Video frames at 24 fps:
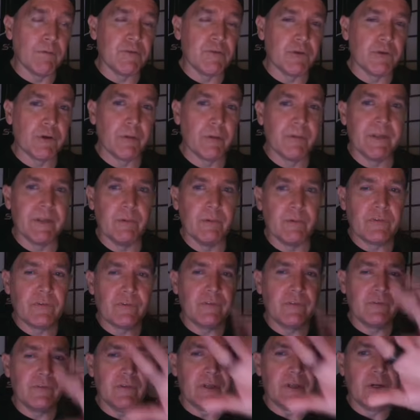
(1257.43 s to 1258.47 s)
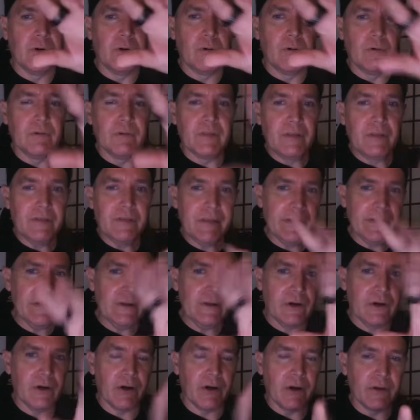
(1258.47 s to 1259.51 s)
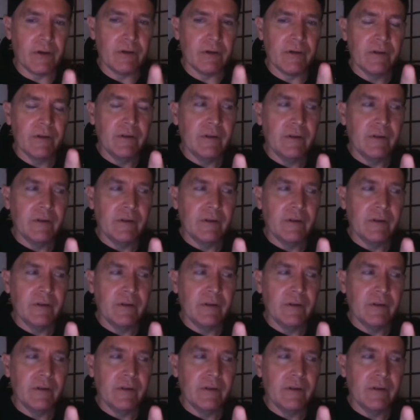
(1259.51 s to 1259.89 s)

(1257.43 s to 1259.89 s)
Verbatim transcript: of Germany was you know the DDR,